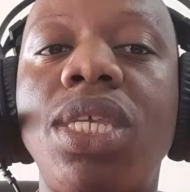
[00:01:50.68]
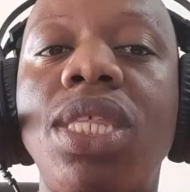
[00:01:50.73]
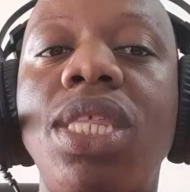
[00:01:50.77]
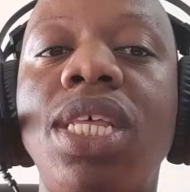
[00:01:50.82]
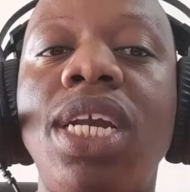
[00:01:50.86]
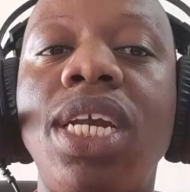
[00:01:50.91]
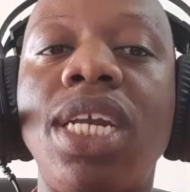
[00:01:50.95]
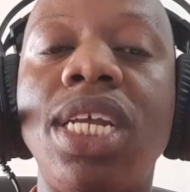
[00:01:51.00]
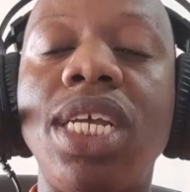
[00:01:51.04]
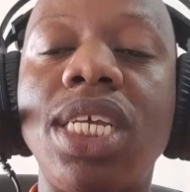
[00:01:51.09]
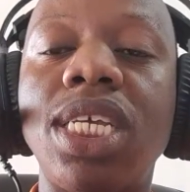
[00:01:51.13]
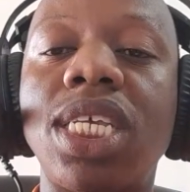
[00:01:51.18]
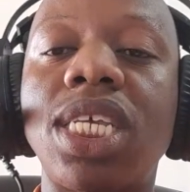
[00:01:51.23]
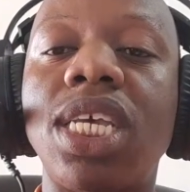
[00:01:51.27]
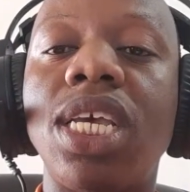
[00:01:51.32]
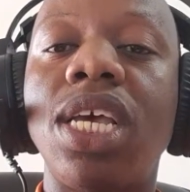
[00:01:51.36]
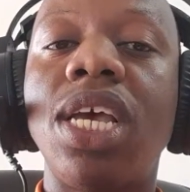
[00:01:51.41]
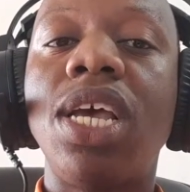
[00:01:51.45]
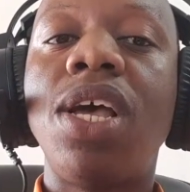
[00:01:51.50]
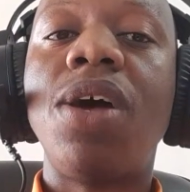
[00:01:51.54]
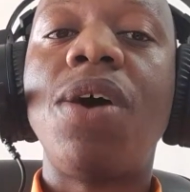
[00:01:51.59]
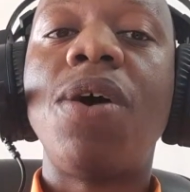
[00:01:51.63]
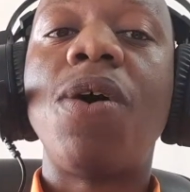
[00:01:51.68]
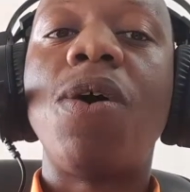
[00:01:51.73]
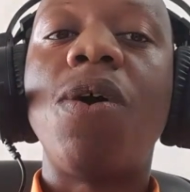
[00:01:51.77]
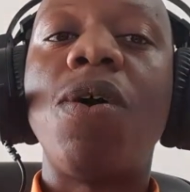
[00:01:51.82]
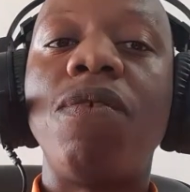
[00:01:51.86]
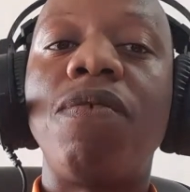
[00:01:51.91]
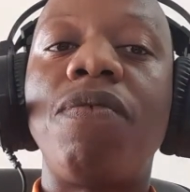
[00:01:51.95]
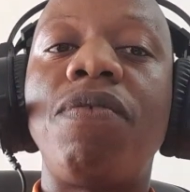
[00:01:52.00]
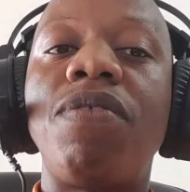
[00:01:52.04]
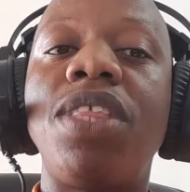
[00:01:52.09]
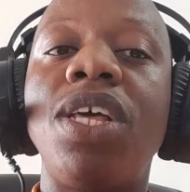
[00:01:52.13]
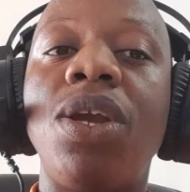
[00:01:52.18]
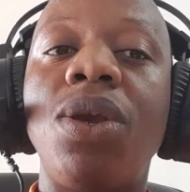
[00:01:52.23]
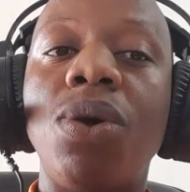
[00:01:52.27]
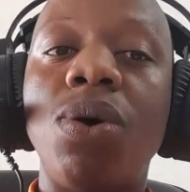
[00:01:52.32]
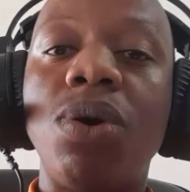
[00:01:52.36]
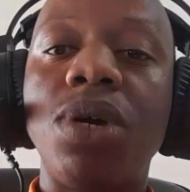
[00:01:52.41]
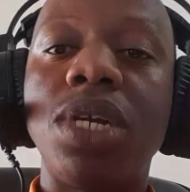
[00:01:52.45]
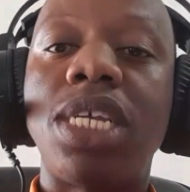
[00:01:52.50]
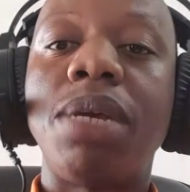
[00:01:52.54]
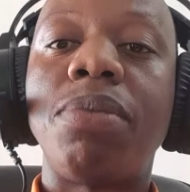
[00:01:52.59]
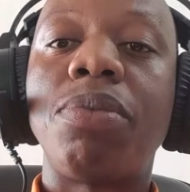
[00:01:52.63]
the risk of the
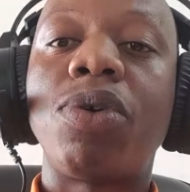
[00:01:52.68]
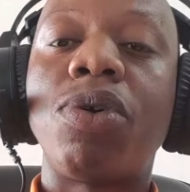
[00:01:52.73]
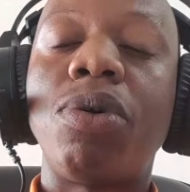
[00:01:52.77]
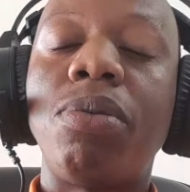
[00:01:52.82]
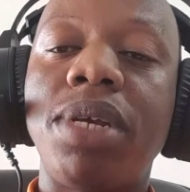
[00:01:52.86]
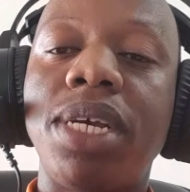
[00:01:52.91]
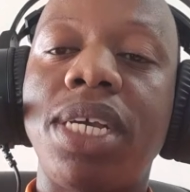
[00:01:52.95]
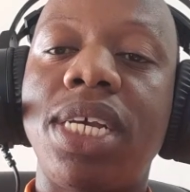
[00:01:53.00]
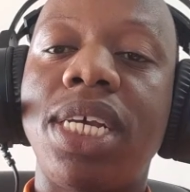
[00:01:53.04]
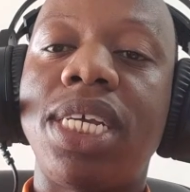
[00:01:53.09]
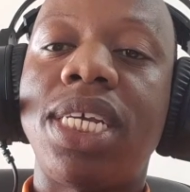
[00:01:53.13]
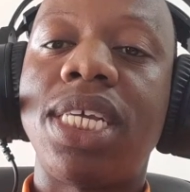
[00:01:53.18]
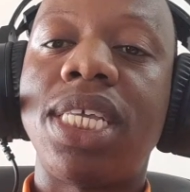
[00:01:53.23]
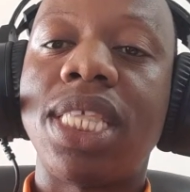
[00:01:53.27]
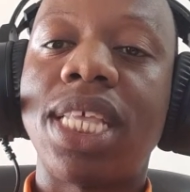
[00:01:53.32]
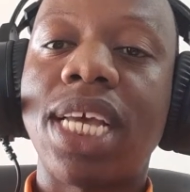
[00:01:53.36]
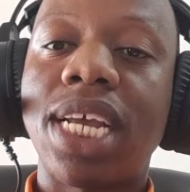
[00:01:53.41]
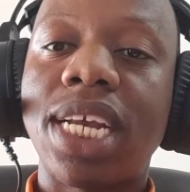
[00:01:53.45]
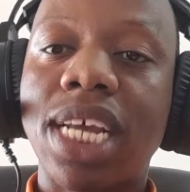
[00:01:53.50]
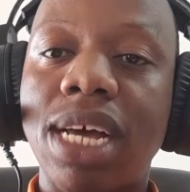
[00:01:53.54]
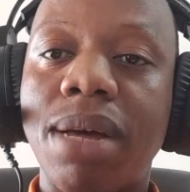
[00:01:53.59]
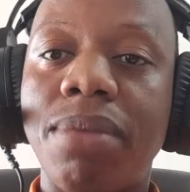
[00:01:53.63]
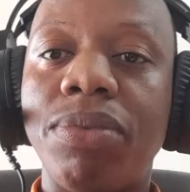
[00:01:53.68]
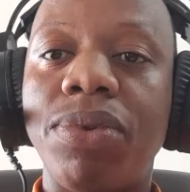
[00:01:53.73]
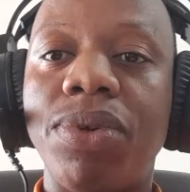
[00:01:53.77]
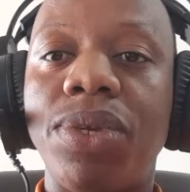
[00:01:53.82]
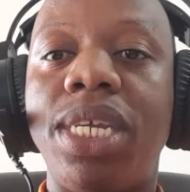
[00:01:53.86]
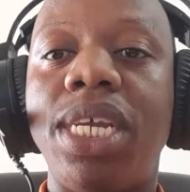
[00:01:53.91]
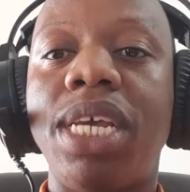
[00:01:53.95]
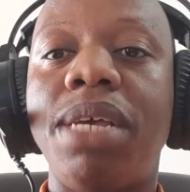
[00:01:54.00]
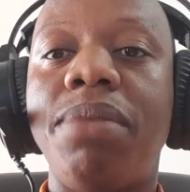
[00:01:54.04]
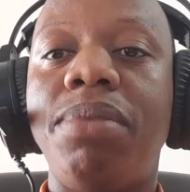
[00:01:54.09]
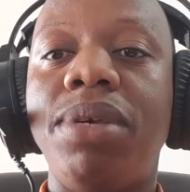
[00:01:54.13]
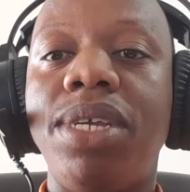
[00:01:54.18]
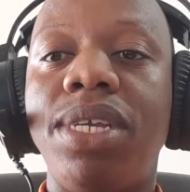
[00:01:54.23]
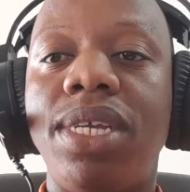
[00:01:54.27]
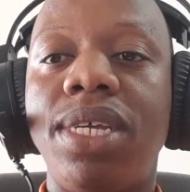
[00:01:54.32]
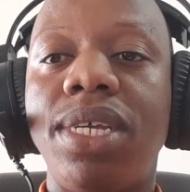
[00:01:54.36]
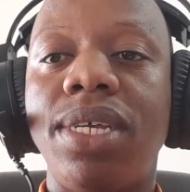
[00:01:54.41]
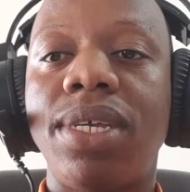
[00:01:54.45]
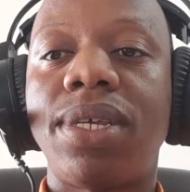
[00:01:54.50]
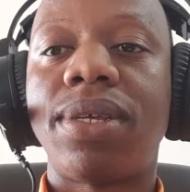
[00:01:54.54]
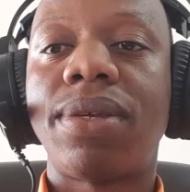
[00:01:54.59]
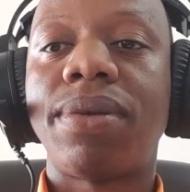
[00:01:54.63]
long-term complication that comes with
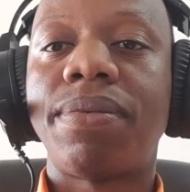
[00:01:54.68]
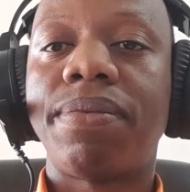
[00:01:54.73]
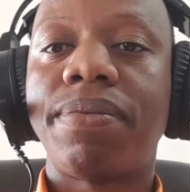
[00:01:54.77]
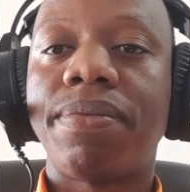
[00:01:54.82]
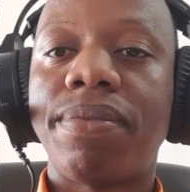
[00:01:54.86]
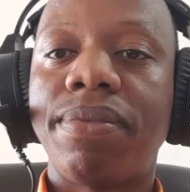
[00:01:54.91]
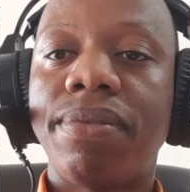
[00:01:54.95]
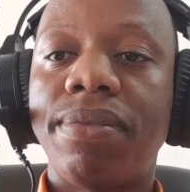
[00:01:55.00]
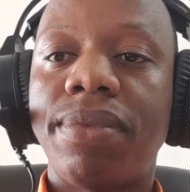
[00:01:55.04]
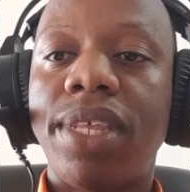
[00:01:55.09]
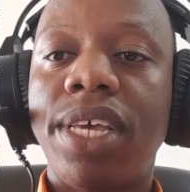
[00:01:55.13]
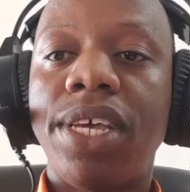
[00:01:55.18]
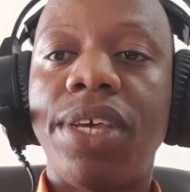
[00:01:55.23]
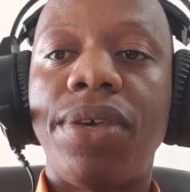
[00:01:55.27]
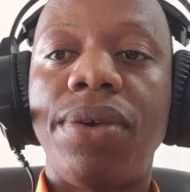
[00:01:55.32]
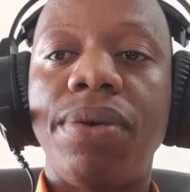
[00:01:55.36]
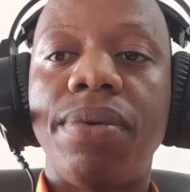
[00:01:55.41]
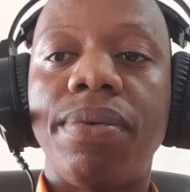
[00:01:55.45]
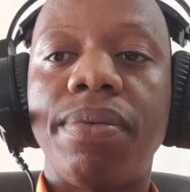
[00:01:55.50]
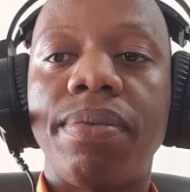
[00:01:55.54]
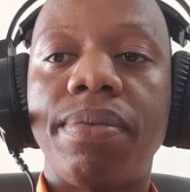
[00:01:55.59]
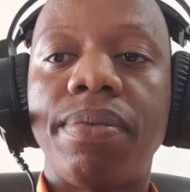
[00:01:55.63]
diabetes. Thank you.